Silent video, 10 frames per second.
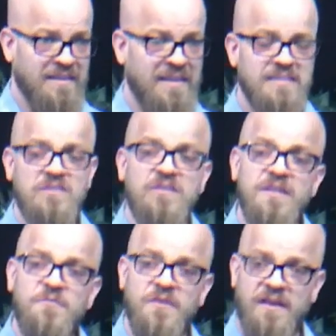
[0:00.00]
as
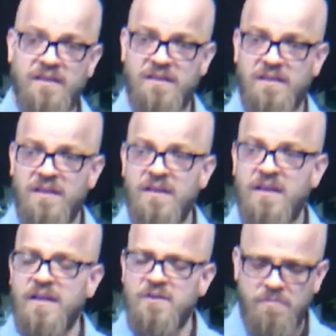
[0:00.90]
living
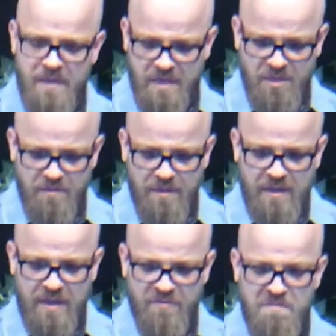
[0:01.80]
and it'll make you
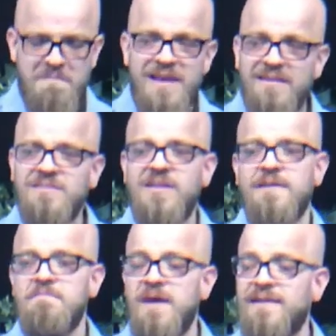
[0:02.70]
alive.
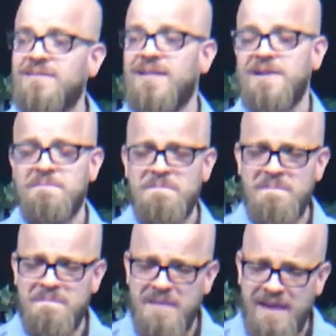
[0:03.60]
Meditate, meditate,
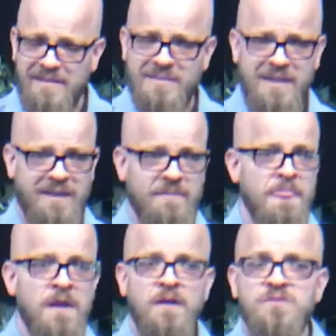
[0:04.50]
meditate.
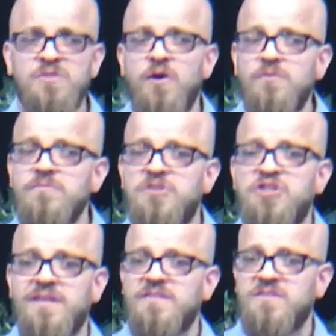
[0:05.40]
Don't
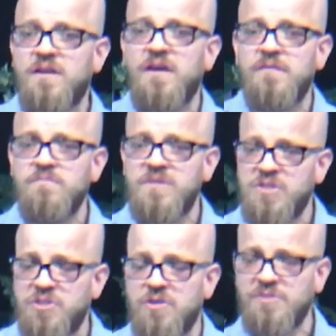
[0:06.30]
just come to
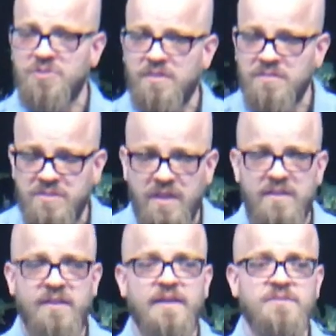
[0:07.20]
church on
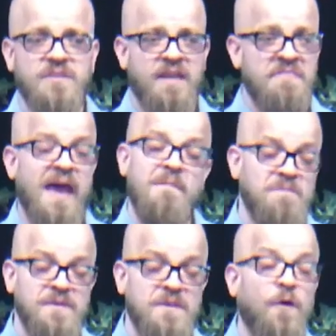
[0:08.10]
Sundays and that
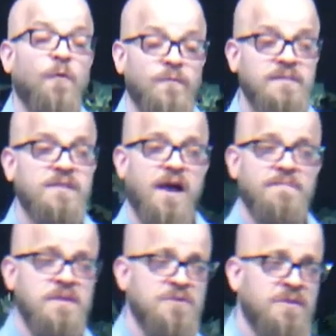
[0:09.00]
be the only
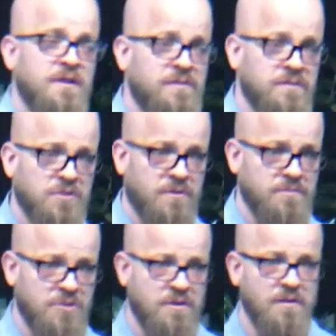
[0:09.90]
time that you hear the
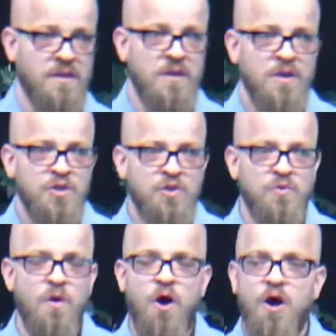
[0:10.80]
scripture.
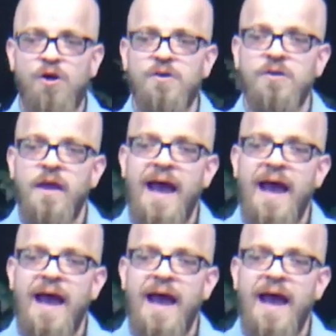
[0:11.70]
You are